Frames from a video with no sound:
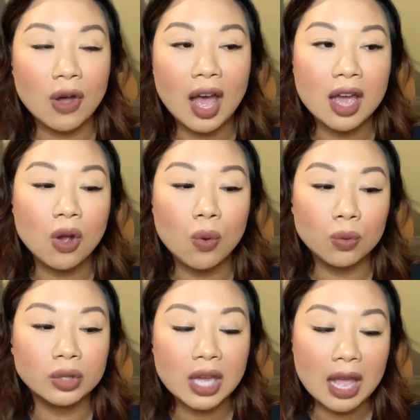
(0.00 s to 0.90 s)
I
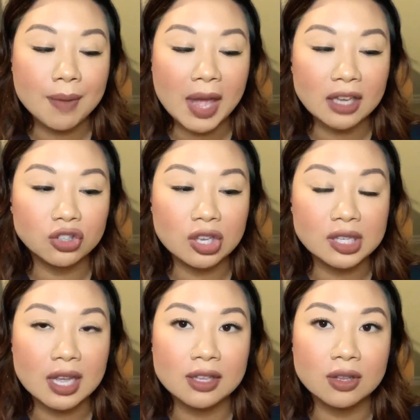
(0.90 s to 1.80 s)
only am anxious
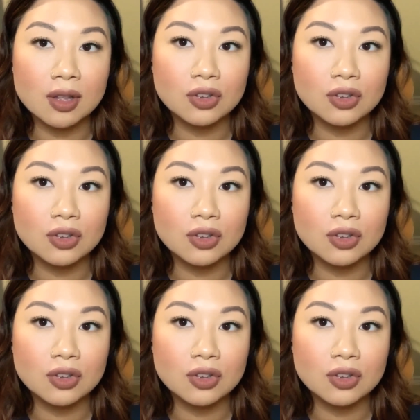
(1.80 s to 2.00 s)
in